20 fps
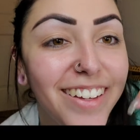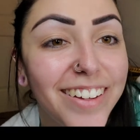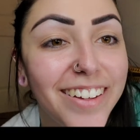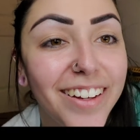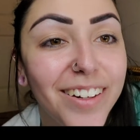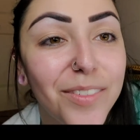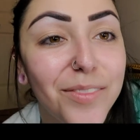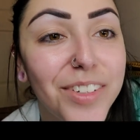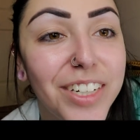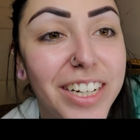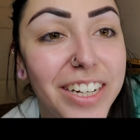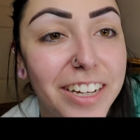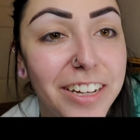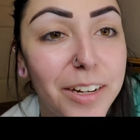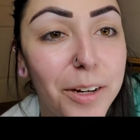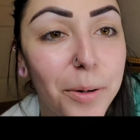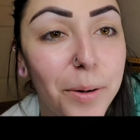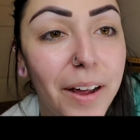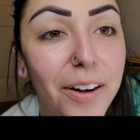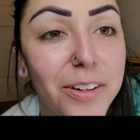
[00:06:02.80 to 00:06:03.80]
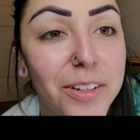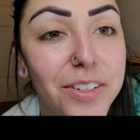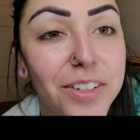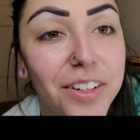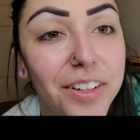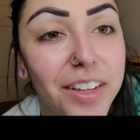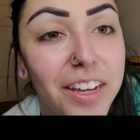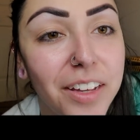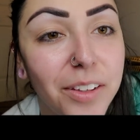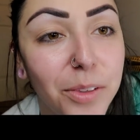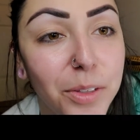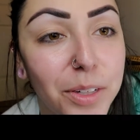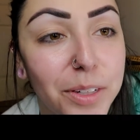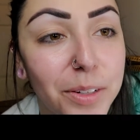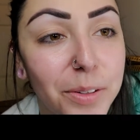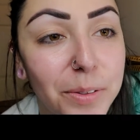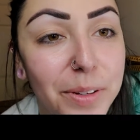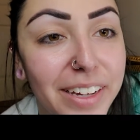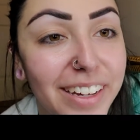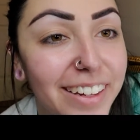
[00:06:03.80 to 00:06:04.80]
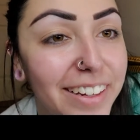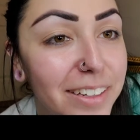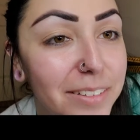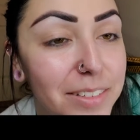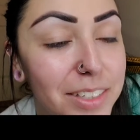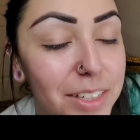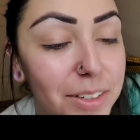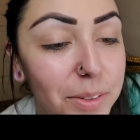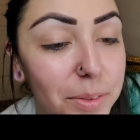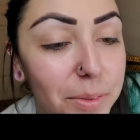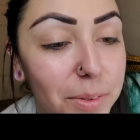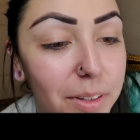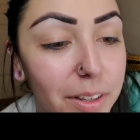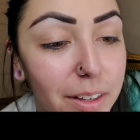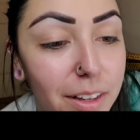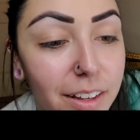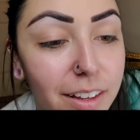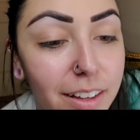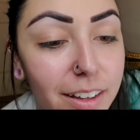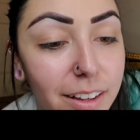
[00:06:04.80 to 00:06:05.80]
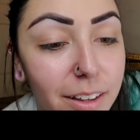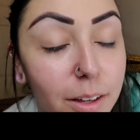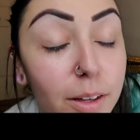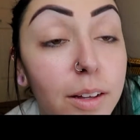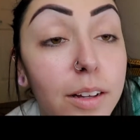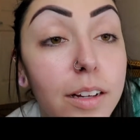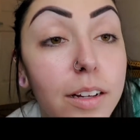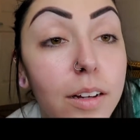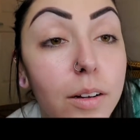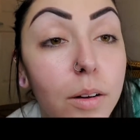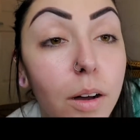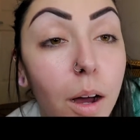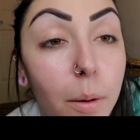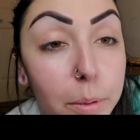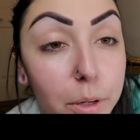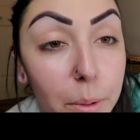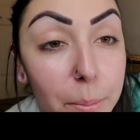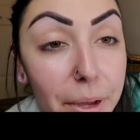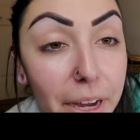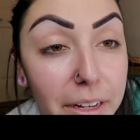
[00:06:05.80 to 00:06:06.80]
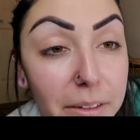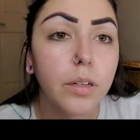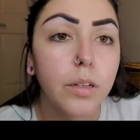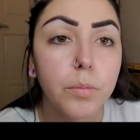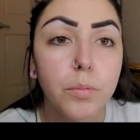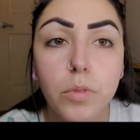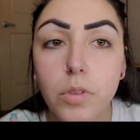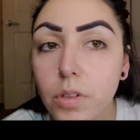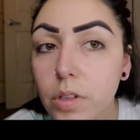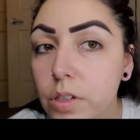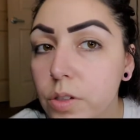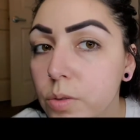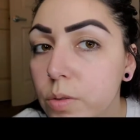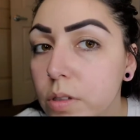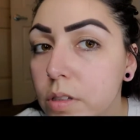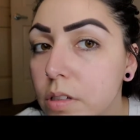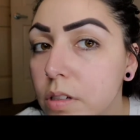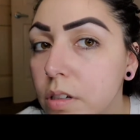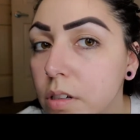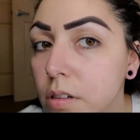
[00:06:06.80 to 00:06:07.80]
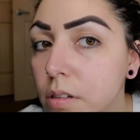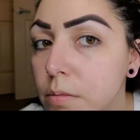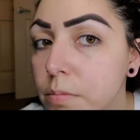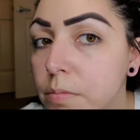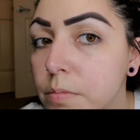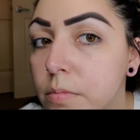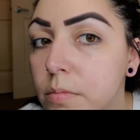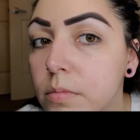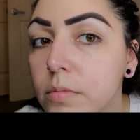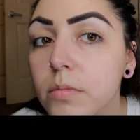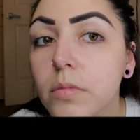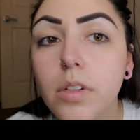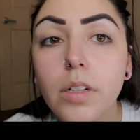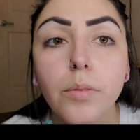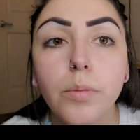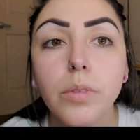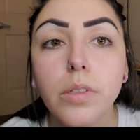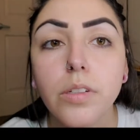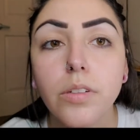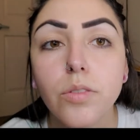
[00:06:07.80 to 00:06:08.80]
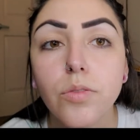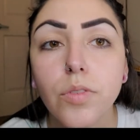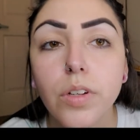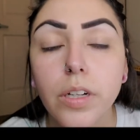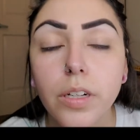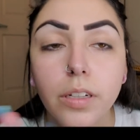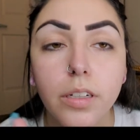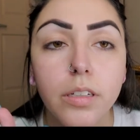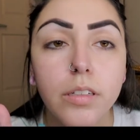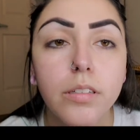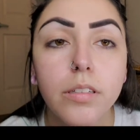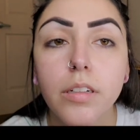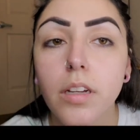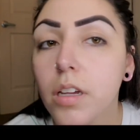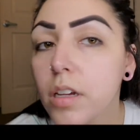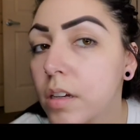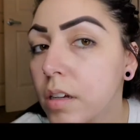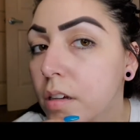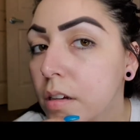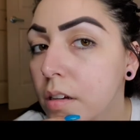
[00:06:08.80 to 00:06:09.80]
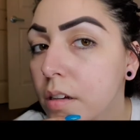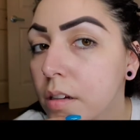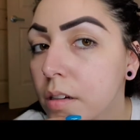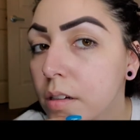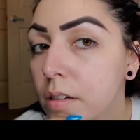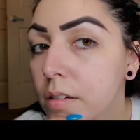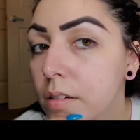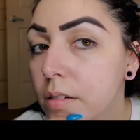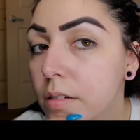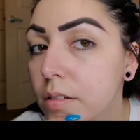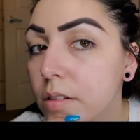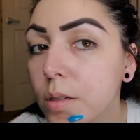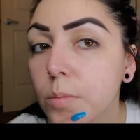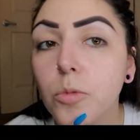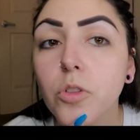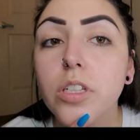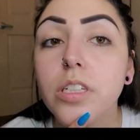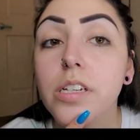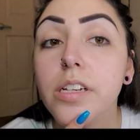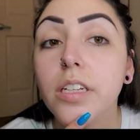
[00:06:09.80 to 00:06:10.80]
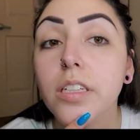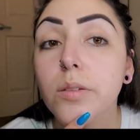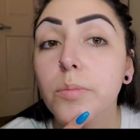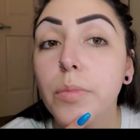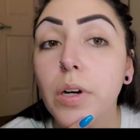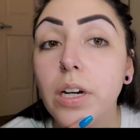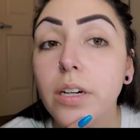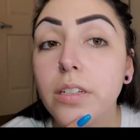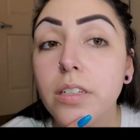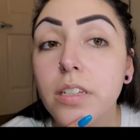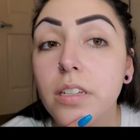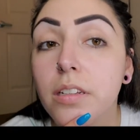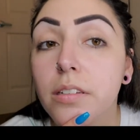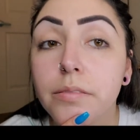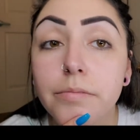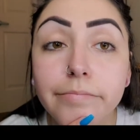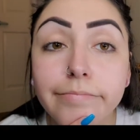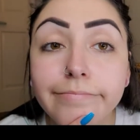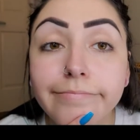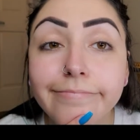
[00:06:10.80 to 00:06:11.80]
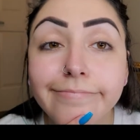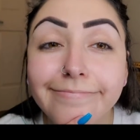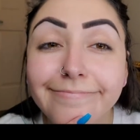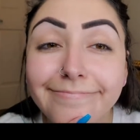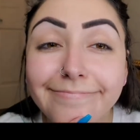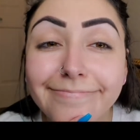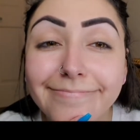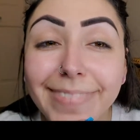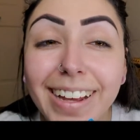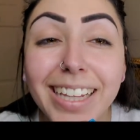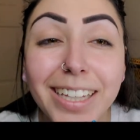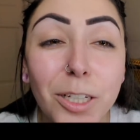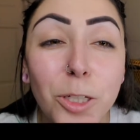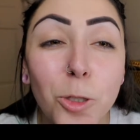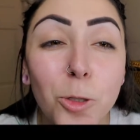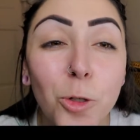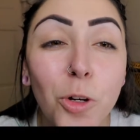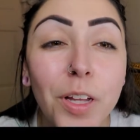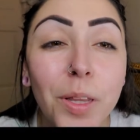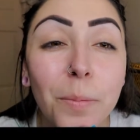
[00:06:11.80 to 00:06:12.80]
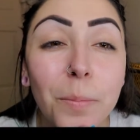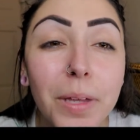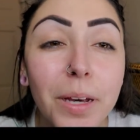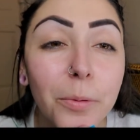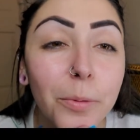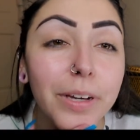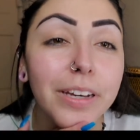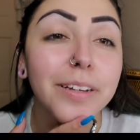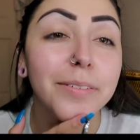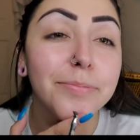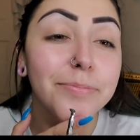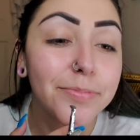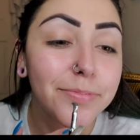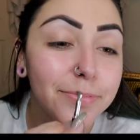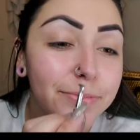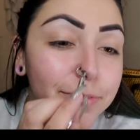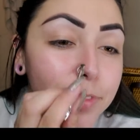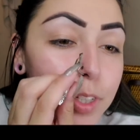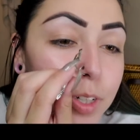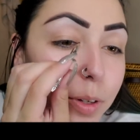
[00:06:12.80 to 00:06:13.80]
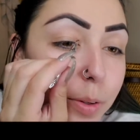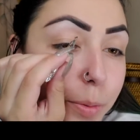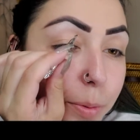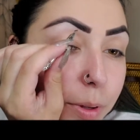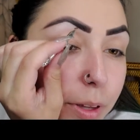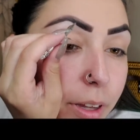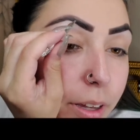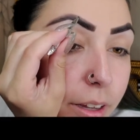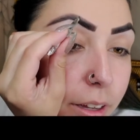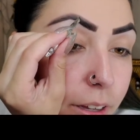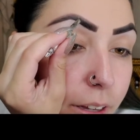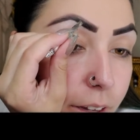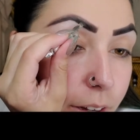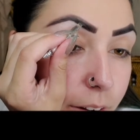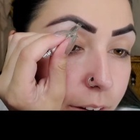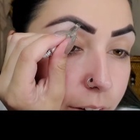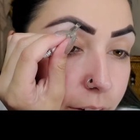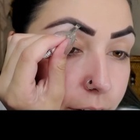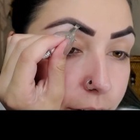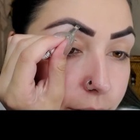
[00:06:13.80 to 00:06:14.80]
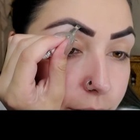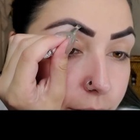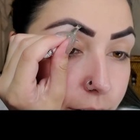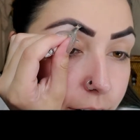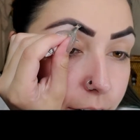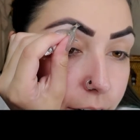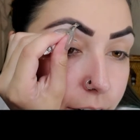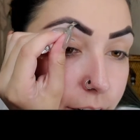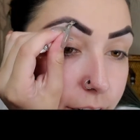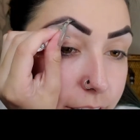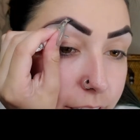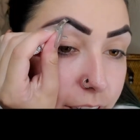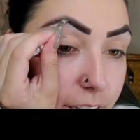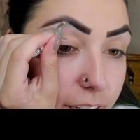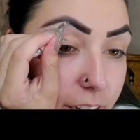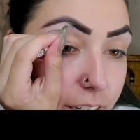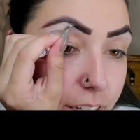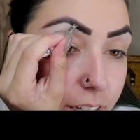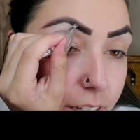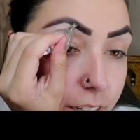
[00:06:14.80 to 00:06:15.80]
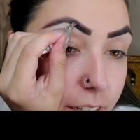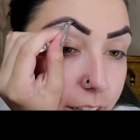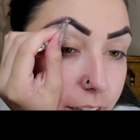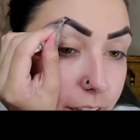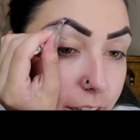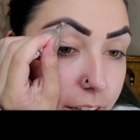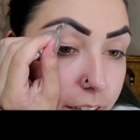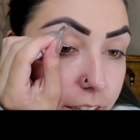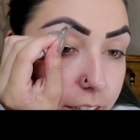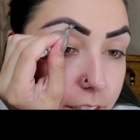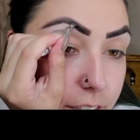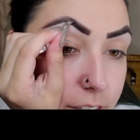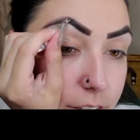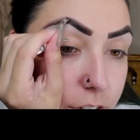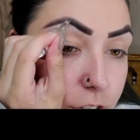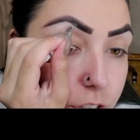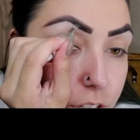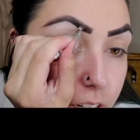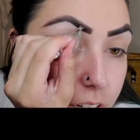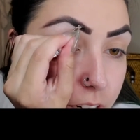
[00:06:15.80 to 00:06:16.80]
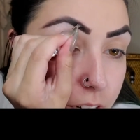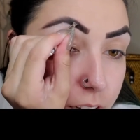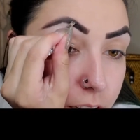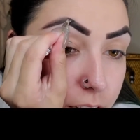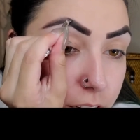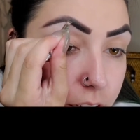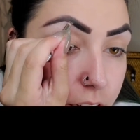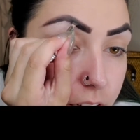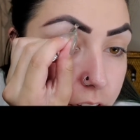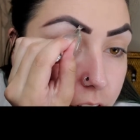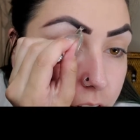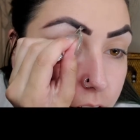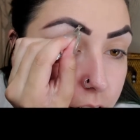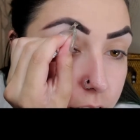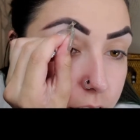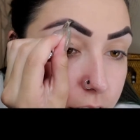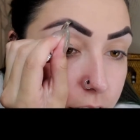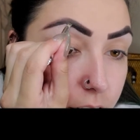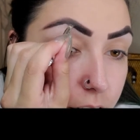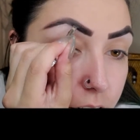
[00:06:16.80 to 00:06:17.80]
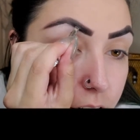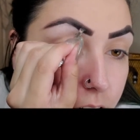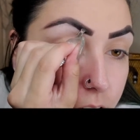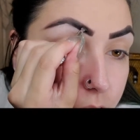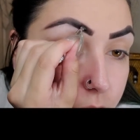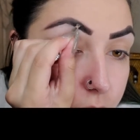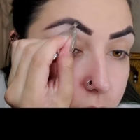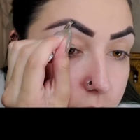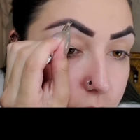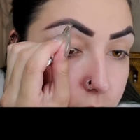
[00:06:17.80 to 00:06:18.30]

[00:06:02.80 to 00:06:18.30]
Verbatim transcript: kind of digging around until they look okay, so I'll be right back. So this one's done. That one looks fine. Some would say it's boxy. I like to draw them that way. So we're gonna take this gel and kind of